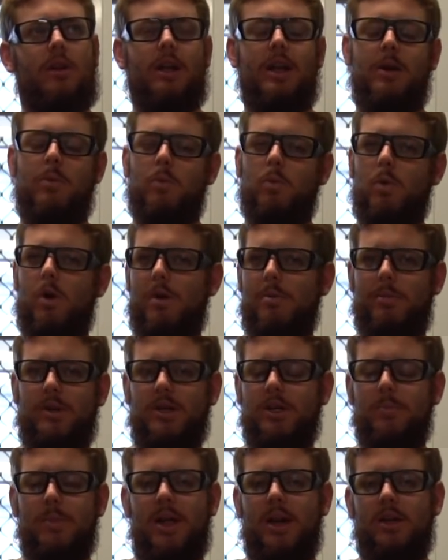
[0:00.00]
it won't
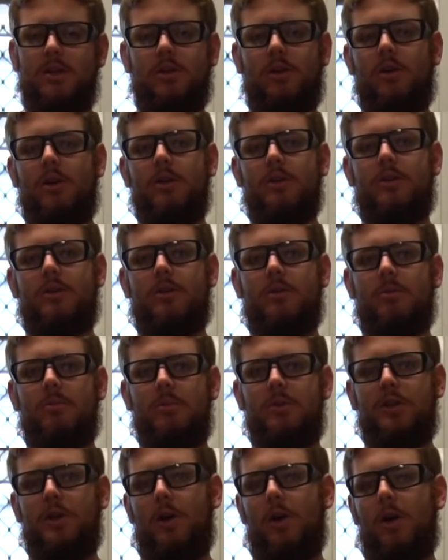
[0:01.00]
be
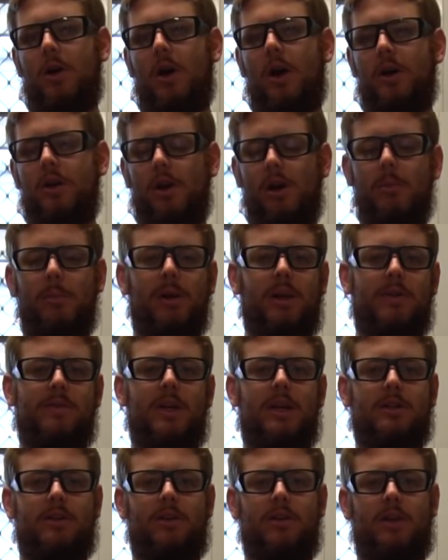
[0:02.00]
demonetized. So I don't believe
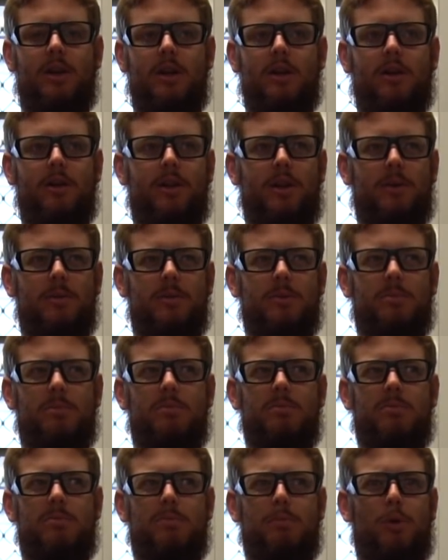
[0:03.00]
that's a thing. I think it was
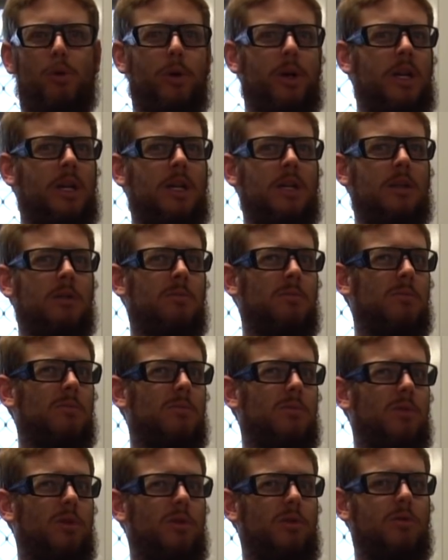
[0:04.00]
Boydie
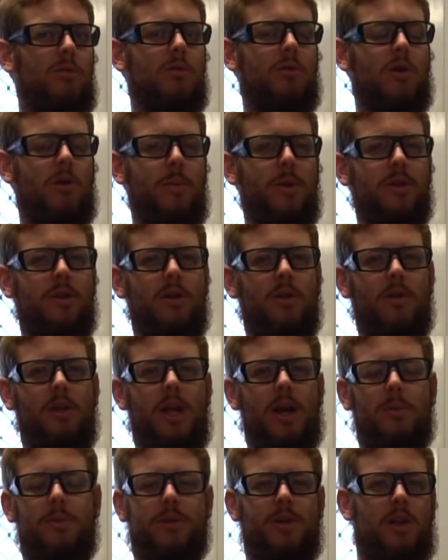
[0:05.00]
who commented on
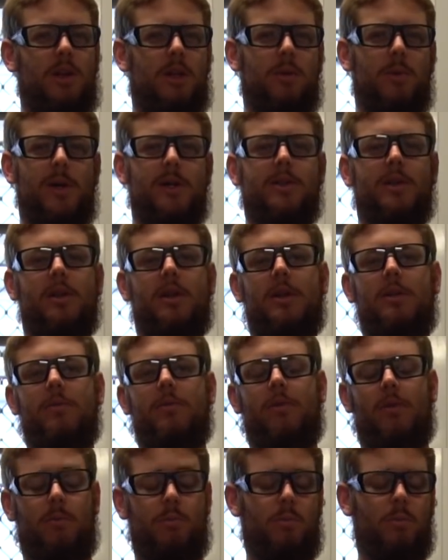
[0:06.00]
that. It was only recently
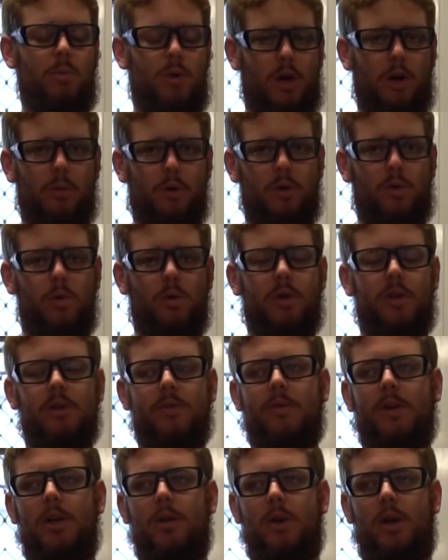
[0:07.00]
from when I recorded
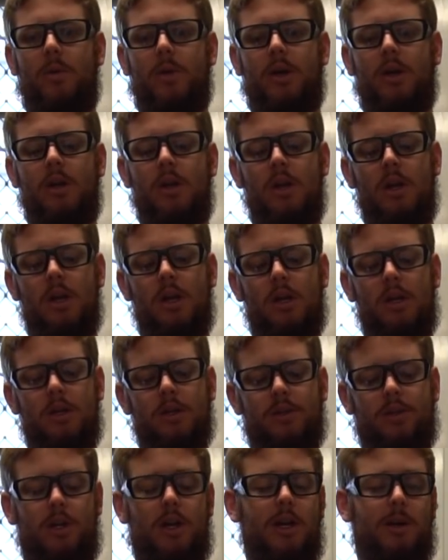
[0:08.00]
this video anyway.
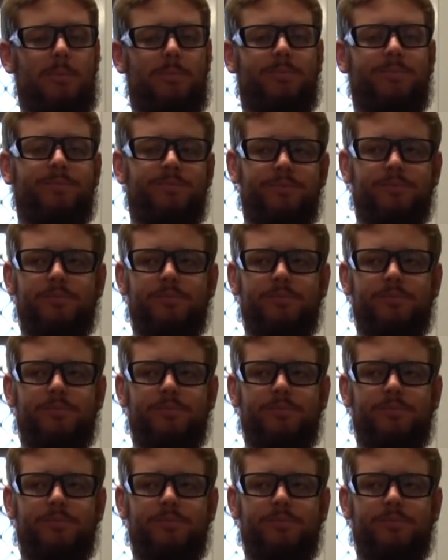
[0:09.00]
So yeah.